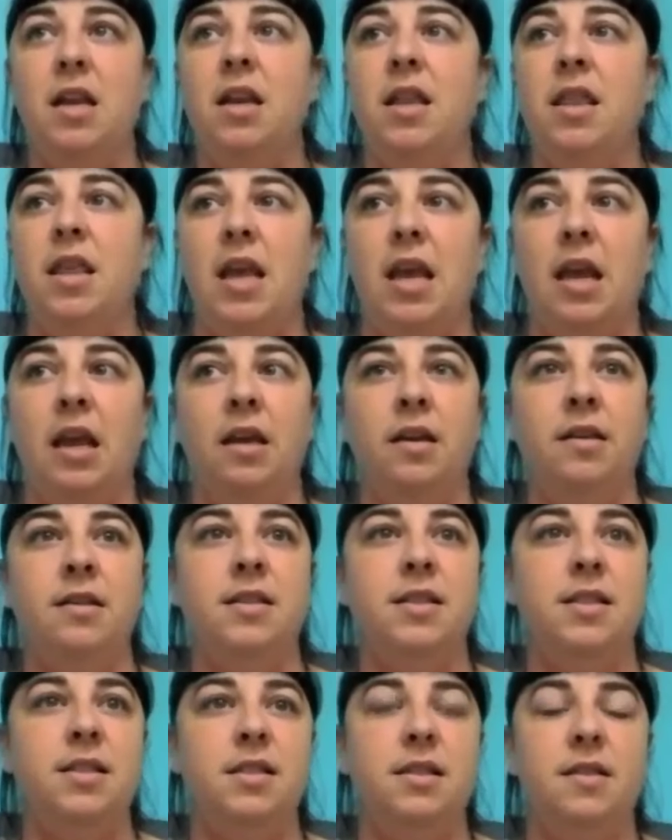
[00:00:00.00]

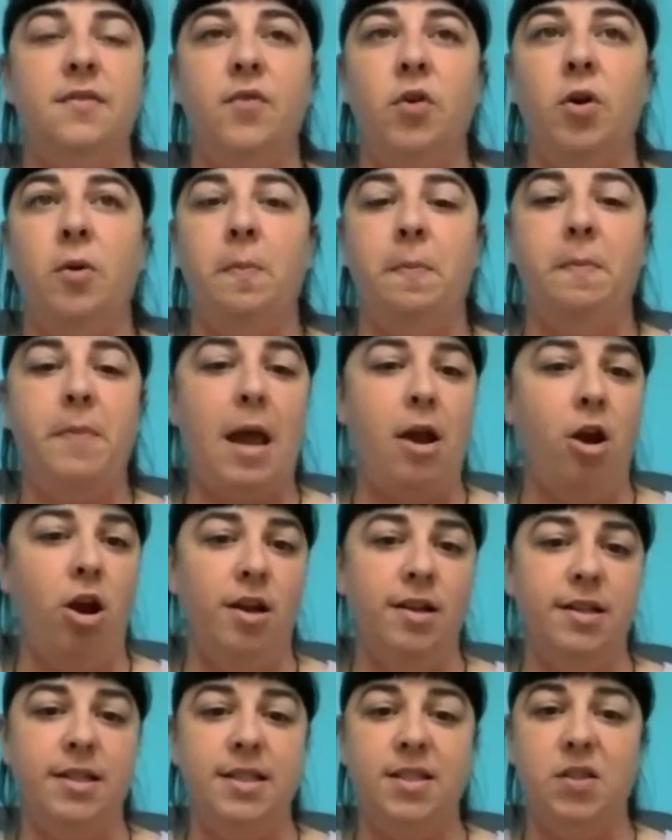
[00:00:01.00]
things for
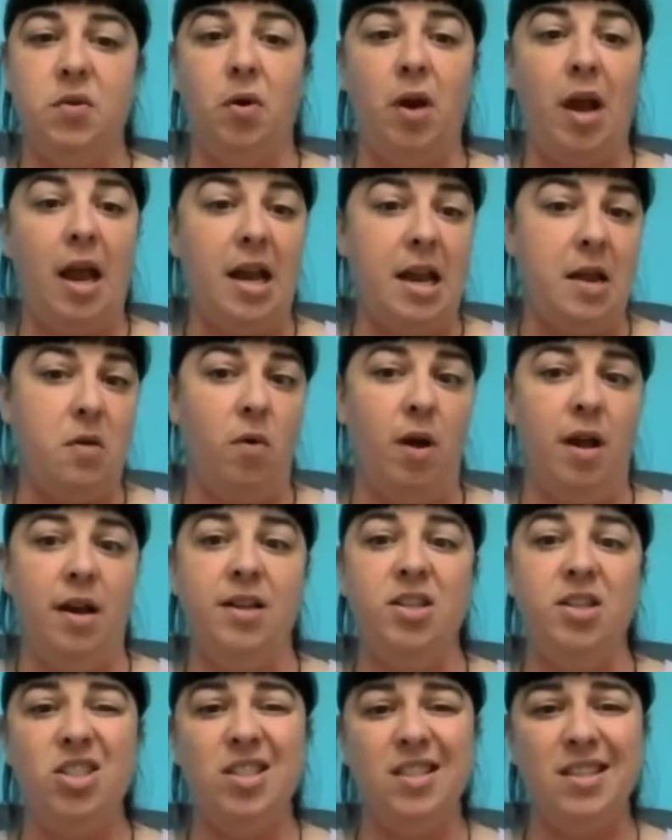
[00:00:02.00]
parents or anyone
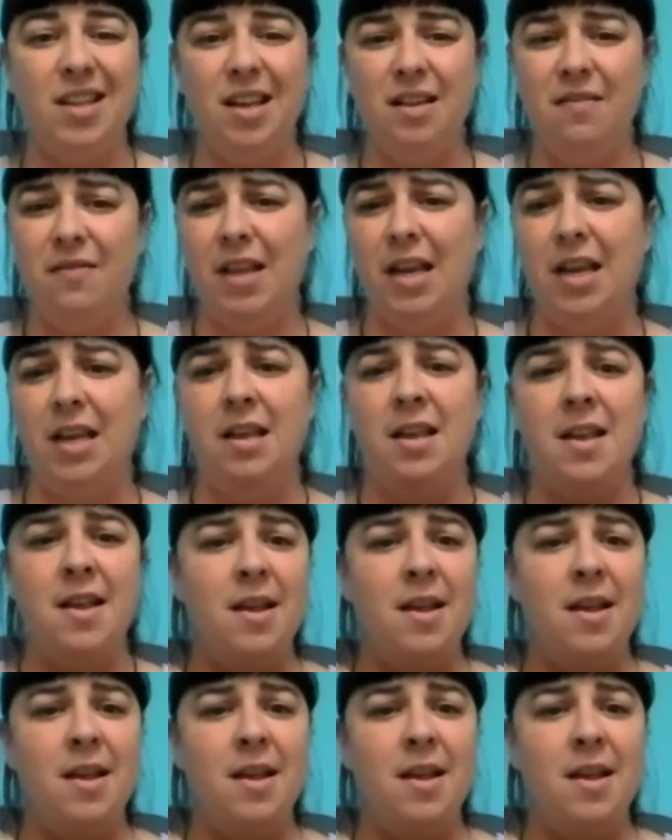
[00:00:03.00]
is just kind of like